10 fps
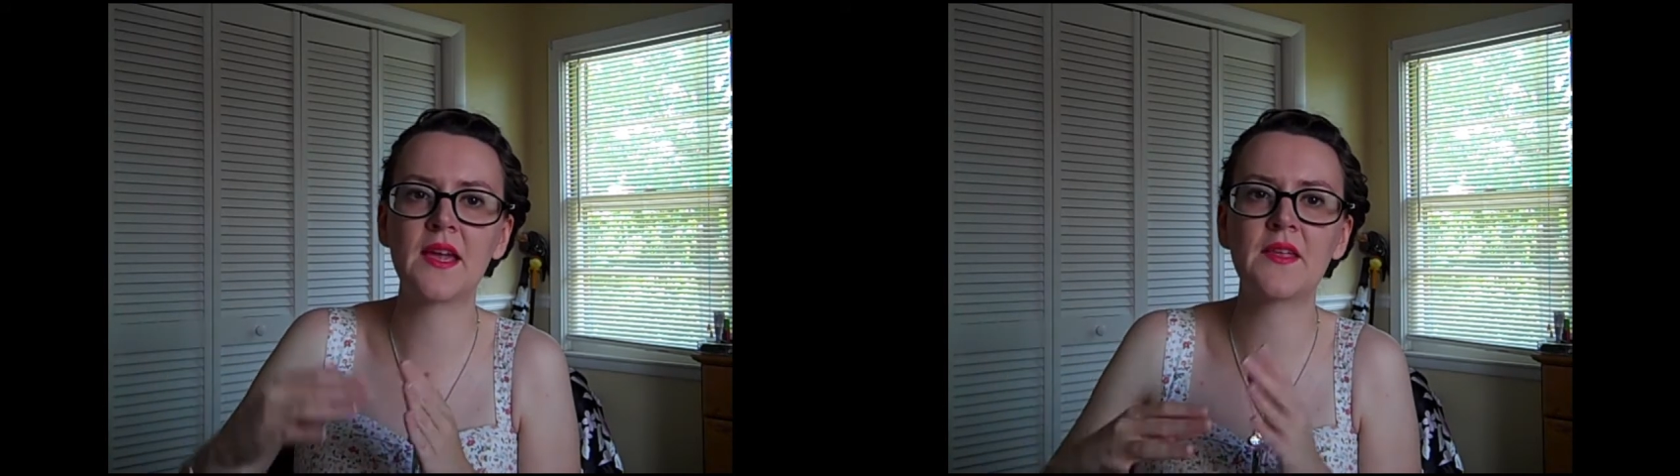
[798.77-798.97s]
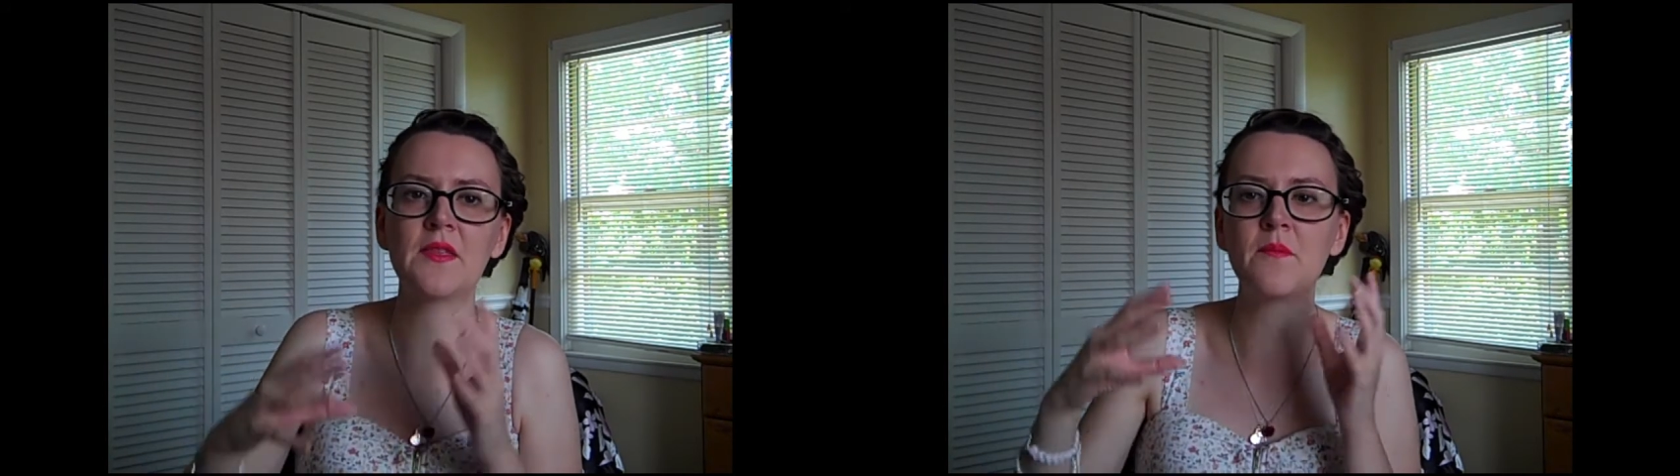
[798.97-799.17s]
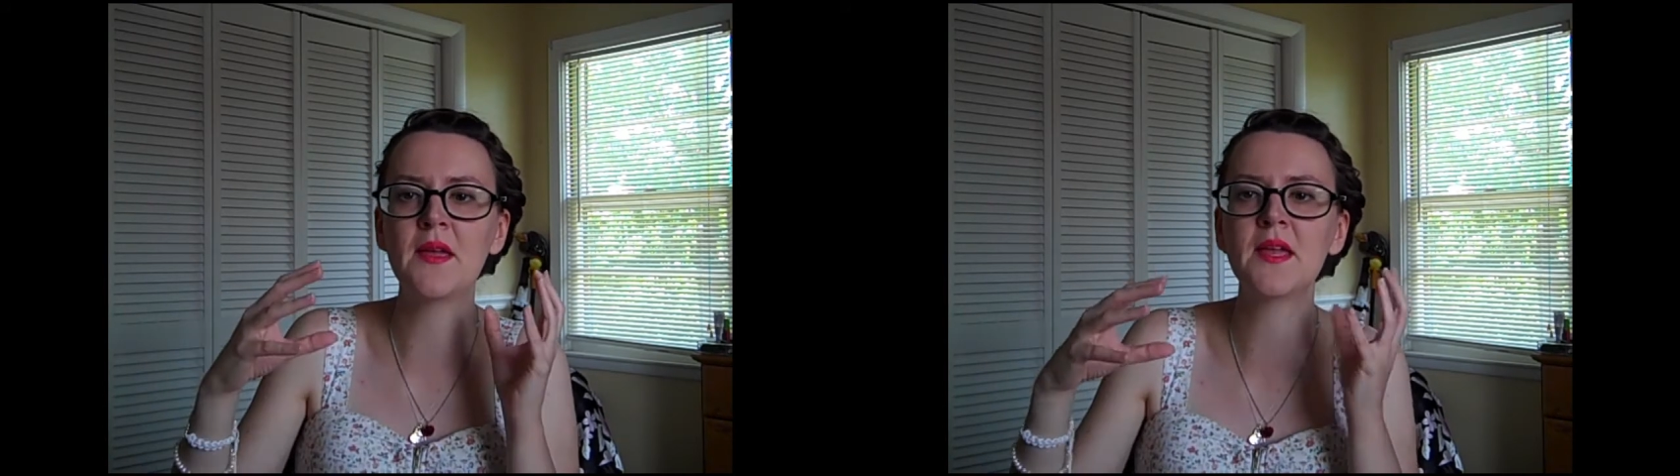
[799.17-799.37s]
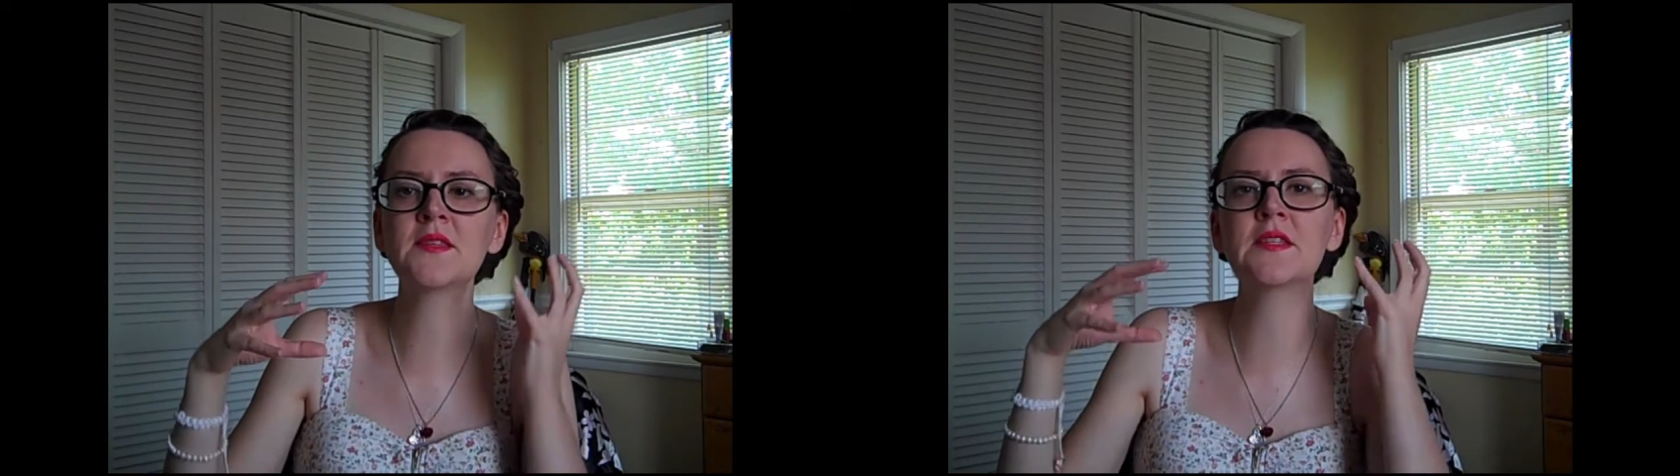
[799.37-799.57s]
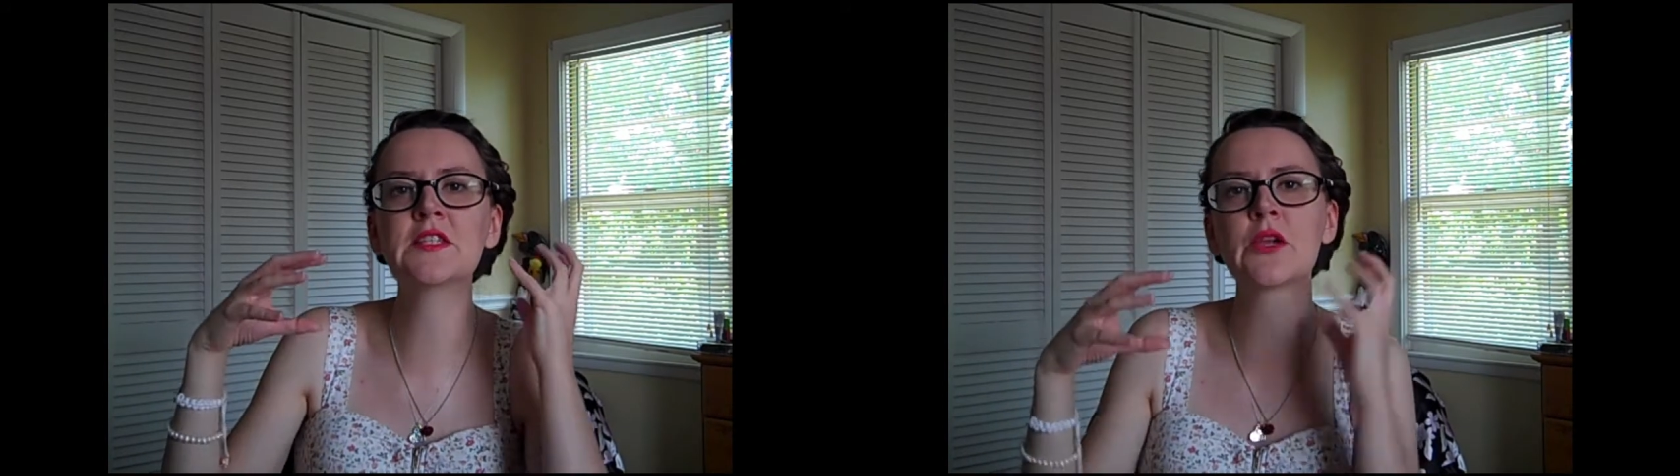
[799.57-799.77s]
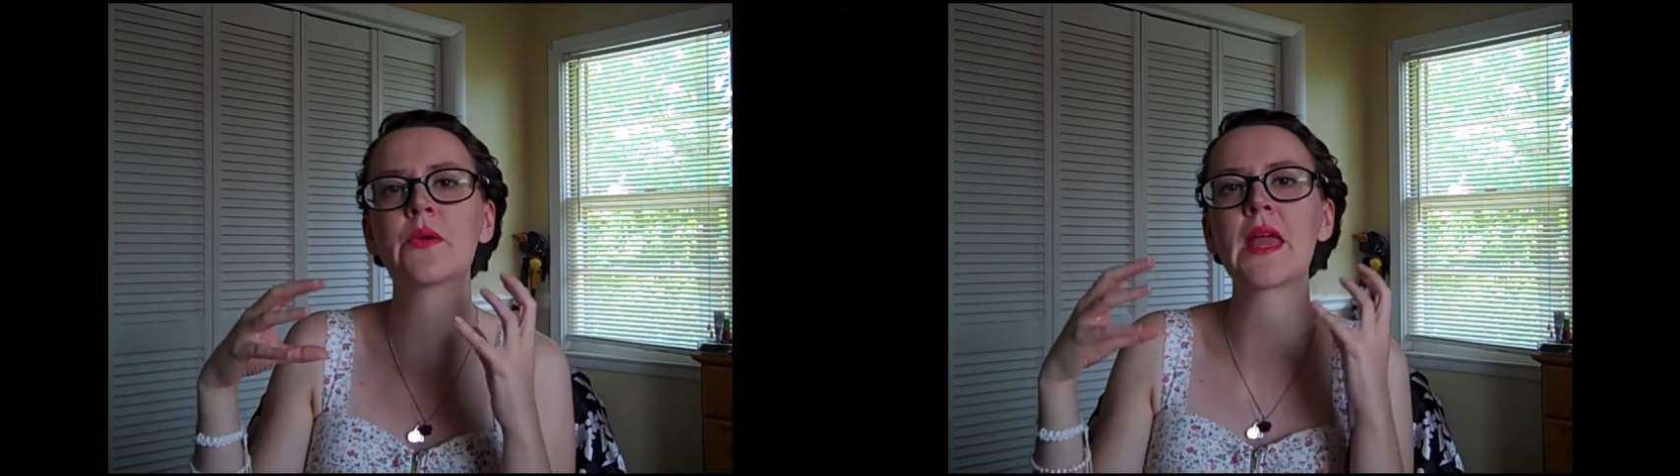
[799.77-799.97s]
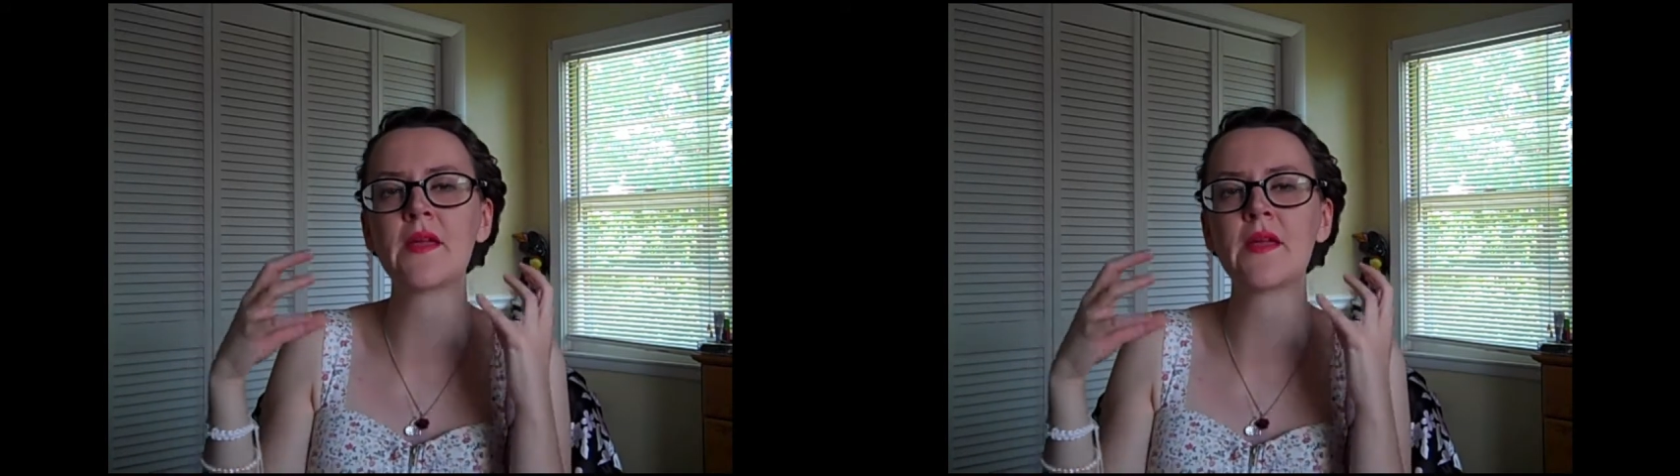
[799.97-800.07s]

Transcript: and the maze is doing